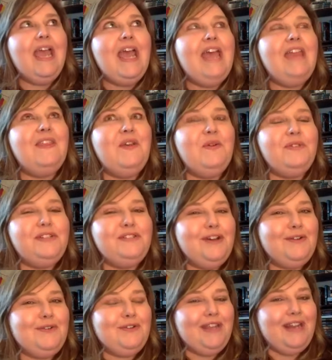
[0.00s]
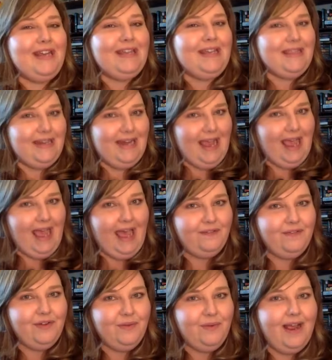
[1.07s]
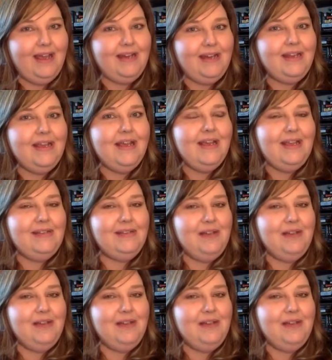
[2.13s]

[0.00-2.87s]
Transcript: And the only genre that I think that I haven't read is